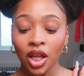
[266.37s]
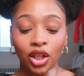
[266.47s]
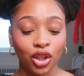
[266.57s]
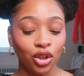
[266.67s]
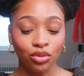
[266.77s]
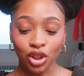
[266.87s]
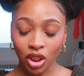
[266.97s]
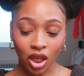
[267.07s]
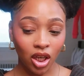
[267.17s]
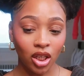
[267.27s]
the
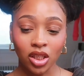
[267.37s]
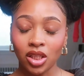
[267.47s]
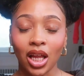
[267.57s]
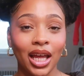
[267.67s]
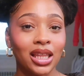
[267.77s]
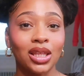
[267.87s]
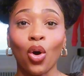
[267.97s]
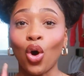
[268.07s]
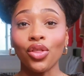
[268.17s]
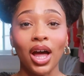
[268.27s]
Gucci's, like
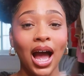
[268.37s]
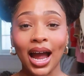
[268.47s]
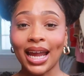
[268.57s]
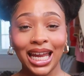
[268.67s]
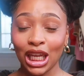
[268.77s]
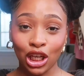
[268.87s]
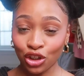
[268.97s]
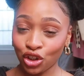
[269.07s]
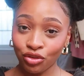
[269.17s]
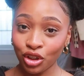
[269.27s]
all the high-end
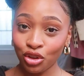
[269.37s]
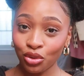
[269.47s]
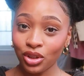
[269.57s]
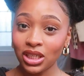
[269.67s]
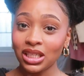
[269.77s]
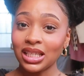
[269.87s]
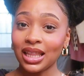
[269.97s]
luxury stores.